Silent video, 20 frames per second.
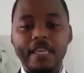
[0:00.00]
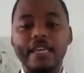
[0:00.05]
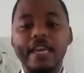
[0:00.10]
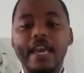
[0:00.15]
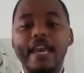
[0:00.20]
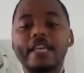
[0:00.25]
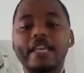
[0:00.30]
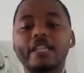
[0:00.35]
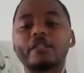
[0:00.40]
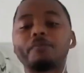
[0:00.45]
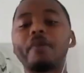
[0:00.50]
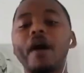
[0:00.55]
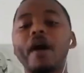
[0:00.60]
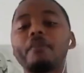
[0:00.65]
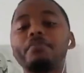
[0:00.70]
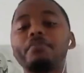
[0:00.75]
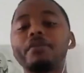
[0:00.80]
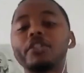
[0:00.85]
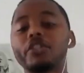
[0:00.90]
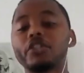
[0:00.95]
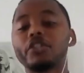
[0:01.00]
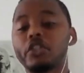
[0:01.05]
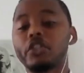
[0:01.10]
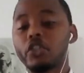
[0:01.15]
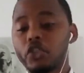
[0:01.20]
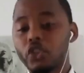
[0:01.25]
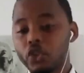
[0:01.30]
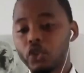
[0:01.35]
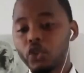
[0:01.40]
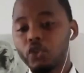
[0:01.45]
He has
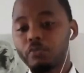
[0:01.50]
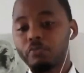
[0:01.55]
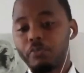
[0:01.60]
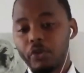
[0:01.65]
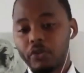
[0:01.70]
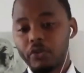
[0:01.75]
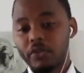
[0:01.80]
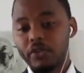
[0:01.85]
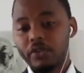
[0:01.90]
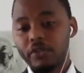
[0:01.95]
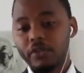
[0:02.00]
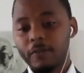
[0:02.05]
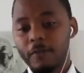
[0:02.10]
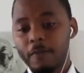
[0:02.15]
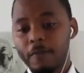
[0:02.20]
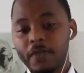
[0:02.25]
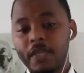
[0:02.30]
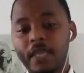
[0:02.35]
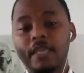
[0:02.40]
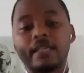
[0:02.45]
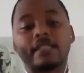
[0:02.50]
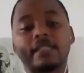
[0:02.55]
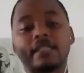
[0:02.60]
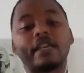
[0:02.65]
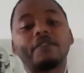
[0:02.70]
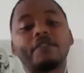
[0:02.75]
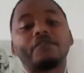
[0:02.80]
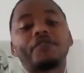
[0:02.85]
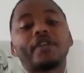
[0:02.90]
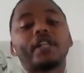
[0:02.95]
published 2 books,
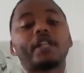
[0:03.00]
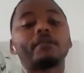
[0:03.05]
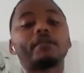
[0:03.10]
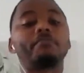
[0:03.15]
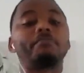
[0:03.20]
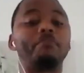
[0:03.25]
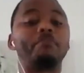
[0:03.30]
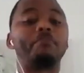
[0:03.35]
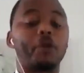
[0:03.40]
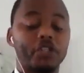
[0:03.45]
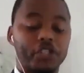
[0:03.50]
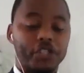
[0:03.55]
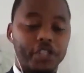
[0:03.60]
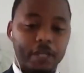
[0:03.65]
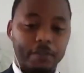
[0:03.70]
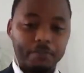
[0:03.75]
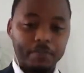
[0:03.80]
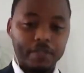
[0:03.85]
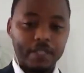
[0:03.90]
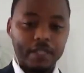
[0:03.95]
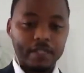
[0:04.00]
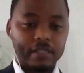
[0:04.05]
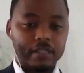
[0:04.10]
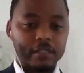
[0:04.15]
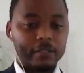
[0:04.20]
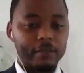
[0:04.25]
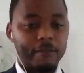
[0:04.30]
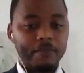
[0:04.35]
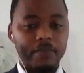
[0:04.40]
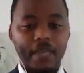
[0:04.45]
several book
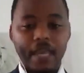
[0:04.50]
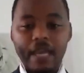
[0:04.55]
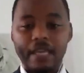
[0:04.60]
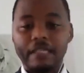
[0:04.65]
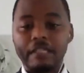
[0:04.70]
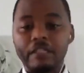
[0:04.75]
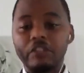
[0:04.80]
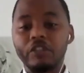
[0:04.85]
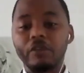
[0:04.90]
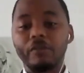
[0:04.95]
chapters, and